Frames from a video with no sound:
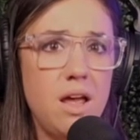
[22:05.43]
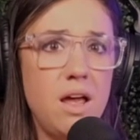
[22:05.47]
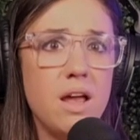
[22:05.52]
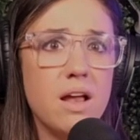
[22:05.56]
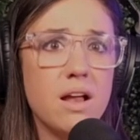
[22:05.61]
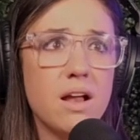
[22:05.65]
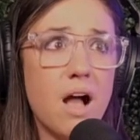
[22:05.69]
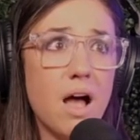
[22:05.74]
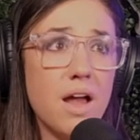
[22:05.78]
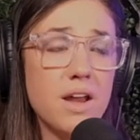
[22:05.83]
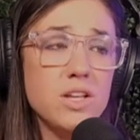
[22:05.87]

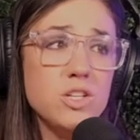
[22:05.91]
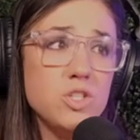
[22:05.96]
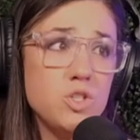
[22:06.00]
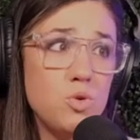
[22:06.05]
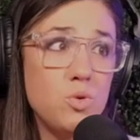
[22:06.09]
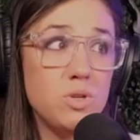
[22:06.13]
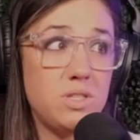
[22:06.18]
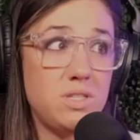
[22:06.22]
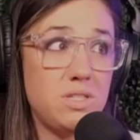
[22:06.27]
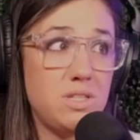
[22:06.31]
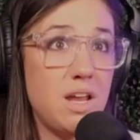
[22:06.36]
Got into a
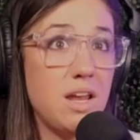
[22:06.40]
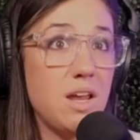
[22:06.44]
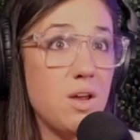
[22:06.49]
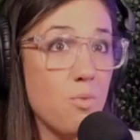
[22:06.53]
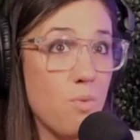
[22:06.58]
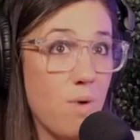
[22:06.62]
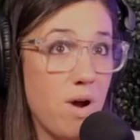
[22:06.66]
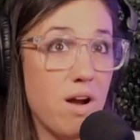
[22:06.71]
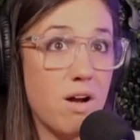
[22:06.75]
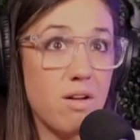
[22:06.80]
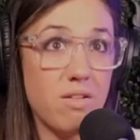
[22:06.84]
state
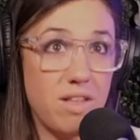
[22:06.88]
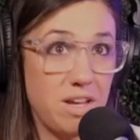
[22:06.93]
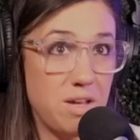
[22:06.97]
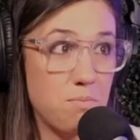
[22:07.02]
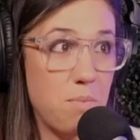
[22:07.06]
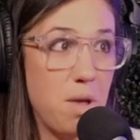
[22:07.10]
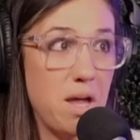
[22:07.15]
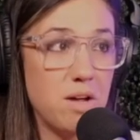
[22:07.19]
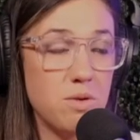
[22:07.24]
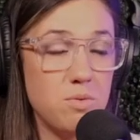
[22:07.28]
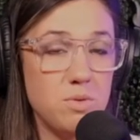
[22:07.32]
where, like
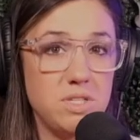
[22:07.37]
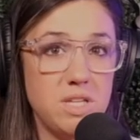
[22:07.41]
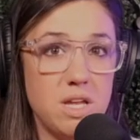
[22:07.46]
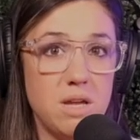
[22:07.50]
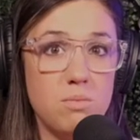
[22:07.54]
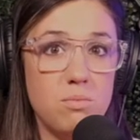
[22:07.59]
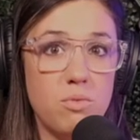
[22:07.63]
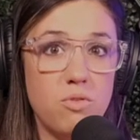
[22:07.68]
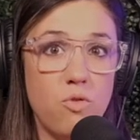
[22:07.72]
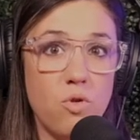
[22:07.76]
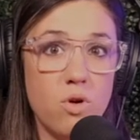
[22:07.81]
Becca was saying
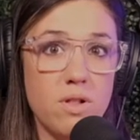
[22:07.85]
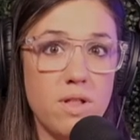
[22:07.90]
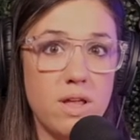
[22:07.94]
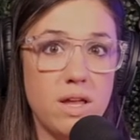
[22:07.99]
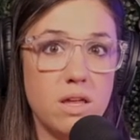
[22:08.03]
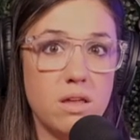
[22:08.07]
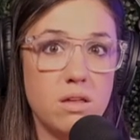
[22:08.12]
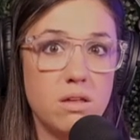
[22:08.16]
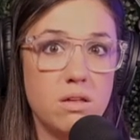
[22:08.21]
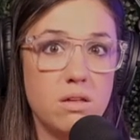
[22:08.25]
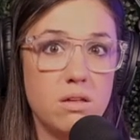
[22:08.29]
before, like
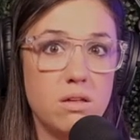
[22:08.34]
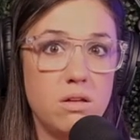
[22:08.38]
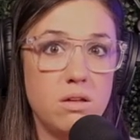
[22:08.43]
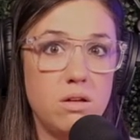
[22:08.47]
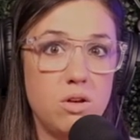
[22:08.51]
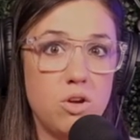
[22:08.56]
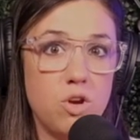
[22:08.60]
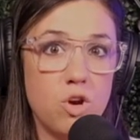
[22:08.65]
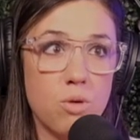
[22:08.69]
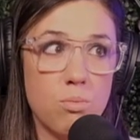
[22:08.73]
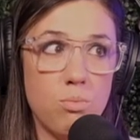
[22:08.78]

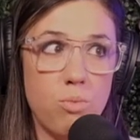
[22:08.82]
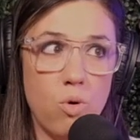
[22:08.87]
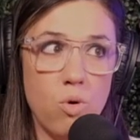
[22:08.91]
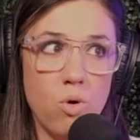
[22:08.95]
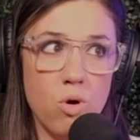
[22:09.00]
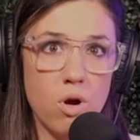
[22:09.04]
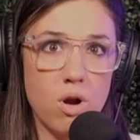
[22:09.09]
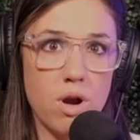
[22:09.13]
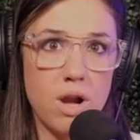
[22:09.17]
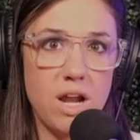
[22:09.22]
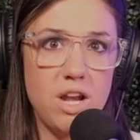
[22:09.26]
you're
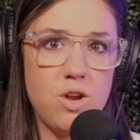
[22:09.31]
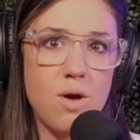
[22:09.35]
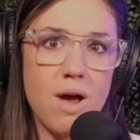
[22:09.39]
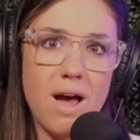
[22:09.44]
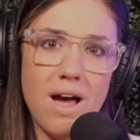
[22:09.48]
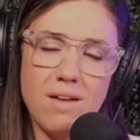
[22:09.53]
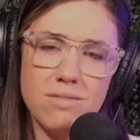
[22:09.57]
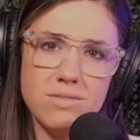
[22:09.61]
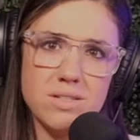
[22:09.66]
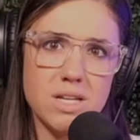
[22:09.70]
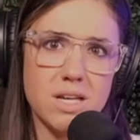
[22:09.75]
bored and you
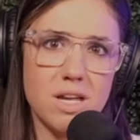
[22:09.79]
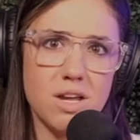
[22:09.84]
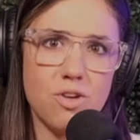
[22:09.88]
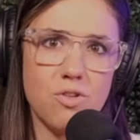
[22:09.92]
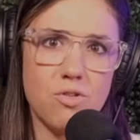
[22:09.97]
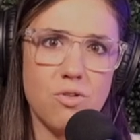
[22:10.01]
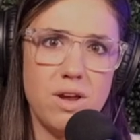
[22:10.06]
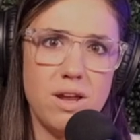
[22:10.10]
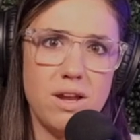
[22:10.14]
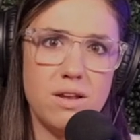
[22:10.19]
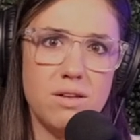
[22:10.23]
have to get
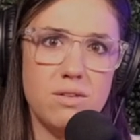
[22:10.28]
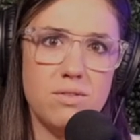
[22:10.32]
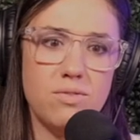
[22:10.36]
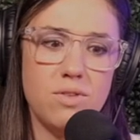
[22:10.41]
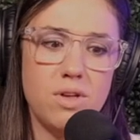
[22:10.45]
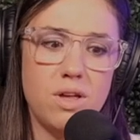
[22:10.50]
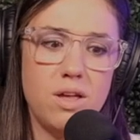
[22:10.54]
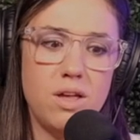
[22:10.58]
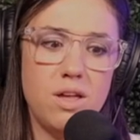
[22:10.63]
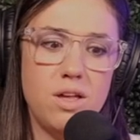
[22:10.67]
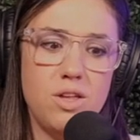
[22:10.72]
creative.
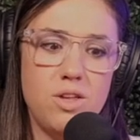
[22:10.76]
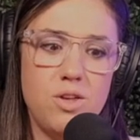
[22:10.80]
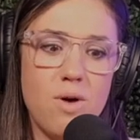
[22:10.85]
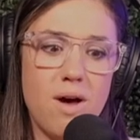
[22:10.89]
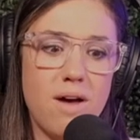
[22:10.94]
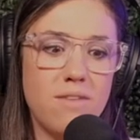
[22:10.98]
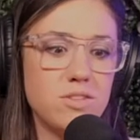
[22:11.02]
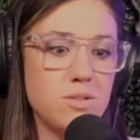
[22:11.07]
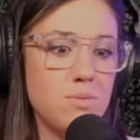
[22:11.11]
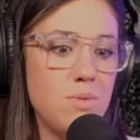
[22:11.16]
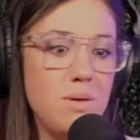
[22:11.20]
You
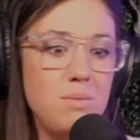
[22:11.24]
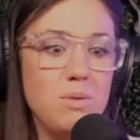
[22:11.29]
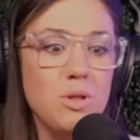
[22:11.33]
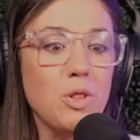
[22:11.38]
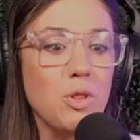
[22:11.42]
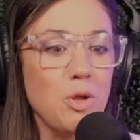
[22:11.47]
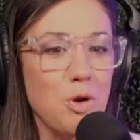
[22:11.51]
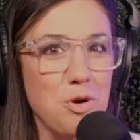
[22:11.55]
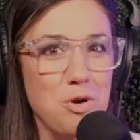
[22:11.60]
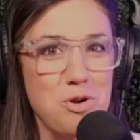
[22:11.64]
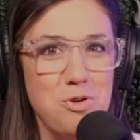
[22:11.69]
have to maybe
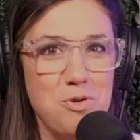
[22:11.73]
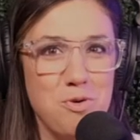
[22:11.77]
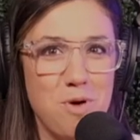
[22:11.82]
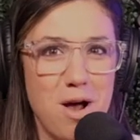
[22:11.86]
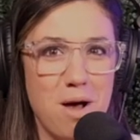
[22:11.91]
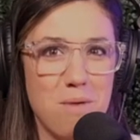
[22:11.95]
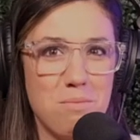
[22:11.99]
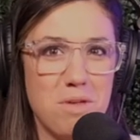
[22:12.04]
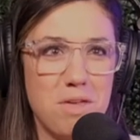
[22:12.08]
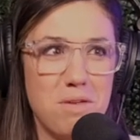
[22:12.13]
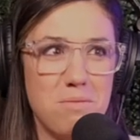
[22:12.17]
learn a new
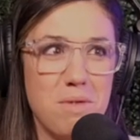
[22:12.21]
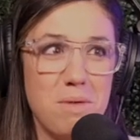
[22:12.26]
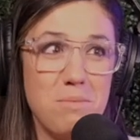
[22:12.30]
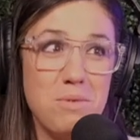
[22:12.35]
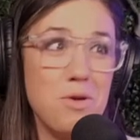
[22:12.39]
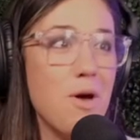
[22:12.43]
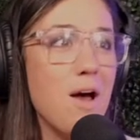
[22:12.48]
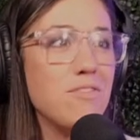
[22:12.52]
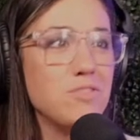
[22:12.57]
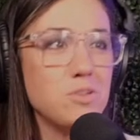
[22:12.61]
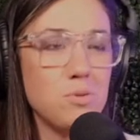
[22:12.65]
hobby. Maybe you
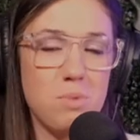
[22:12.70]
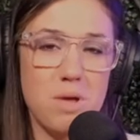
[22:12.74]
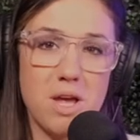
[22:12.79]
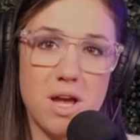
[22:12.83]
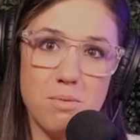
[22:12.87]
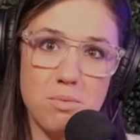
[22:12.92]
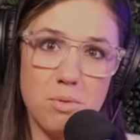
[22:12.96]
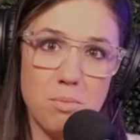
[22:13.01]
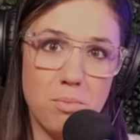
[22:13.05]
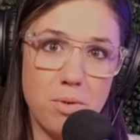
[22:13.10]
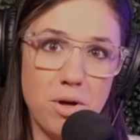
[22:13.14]
have to pick up
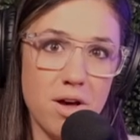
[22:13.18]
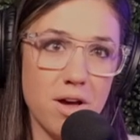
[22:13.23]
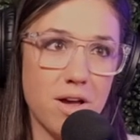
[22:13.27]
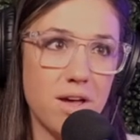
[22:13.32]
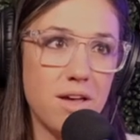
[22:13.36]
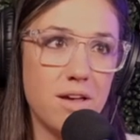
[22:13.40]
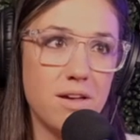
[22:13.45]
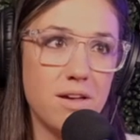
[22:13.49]
a book.